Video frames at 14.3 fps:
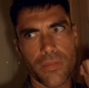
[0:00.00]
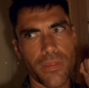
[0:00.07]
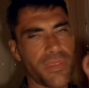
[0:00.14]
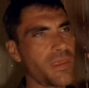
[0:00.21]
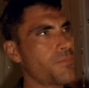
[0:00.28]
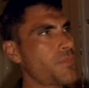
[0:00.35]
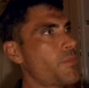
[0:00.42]

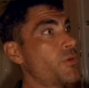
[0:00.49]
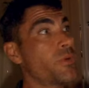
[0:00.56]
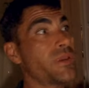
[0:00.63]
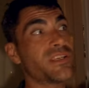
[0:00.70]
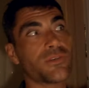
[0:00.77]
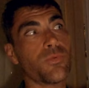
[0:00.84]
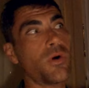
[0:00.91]
thing maybe
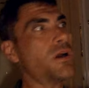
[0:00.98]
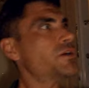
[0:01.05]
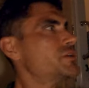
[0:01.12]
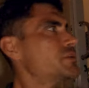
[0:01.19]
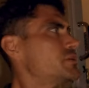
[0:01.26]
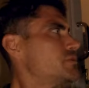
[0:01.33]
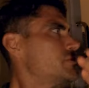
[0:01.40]
we just
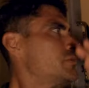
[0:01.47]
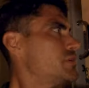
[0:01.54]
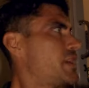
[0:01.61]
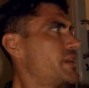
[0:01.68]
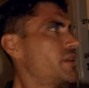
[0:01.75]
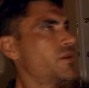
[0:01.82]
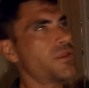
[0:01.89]
watched, or
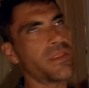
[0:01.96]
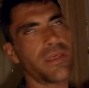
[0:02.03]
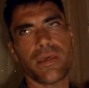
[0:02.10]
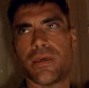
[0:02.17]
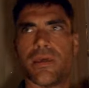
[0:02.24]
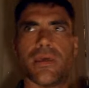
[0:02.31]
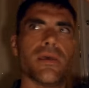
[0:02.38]
like, you
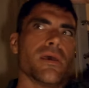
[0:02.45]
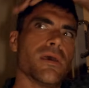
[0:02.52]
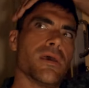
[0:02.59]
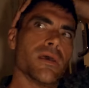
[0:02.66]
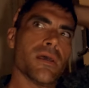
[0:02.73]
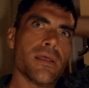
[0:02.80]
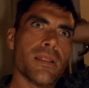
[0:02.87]
know,
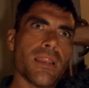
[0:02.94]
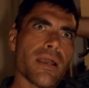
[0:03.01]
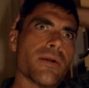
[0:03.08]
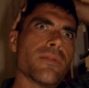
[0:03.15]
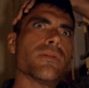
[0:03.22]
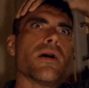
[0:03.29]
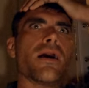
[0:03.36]

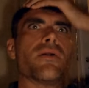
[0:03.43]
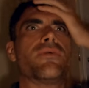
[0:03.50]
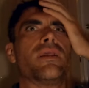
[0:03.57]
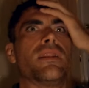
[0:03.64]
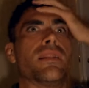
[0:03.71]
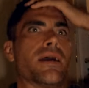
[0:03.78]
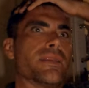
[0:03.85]
I'd
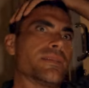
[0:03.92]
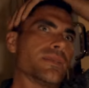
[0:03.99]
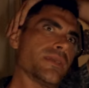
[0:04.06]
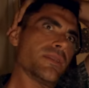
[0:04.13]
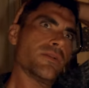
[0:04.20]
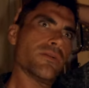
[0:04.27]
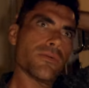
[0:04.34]
really like to
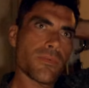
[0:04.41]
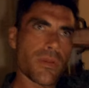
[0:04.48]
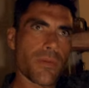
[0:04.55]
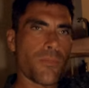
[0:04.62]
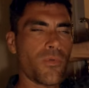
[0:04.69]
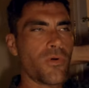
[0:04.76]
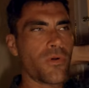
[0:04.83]
hear
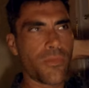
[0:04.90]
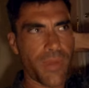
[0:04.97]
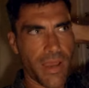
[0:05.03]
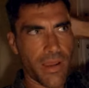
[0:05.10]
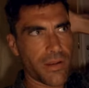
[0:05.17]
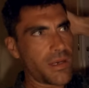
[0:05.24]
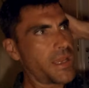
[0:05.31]
more
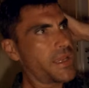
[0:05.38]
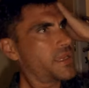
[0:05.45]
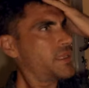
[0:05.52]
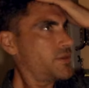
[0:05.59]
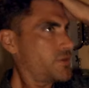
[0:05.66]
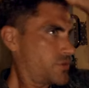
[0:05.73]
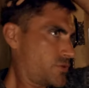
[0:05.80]
about like
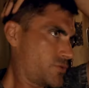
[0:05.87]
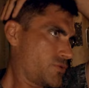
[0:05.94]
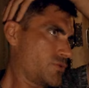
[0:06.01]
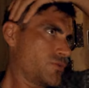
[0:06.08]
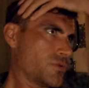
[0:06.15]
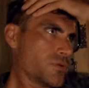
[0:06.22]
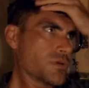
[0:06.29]

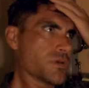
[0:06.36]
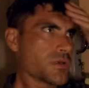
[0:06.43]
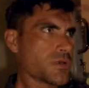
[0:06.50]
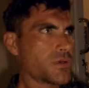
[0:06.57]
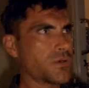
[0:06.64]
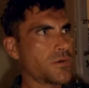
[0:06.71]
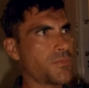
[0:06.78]
Hindu
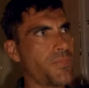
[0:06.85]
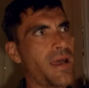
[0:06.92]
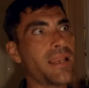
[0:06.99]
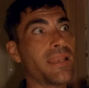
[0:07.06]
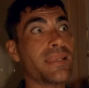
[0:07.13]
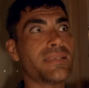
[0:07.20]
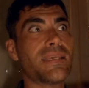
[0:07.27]
or
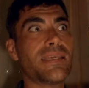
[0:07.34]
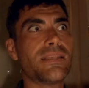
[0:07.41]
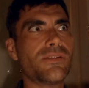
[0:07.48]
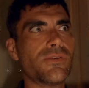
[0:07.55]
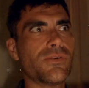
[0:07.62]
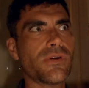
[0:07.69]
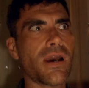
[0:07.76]
Balinese
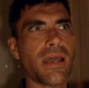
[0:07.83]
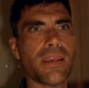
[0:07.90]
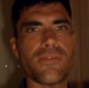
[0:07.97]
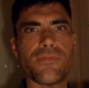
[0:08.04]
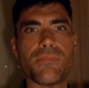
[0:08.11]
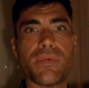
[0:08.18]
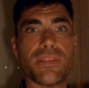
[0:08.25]
Hindu kind
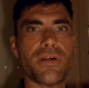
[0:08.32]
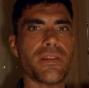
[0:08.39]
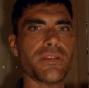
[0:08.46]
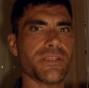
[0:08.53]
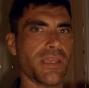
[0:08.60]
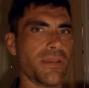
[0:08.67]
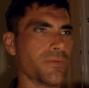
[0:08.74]
of
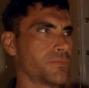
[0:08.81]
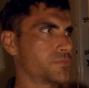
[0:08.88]
mythology.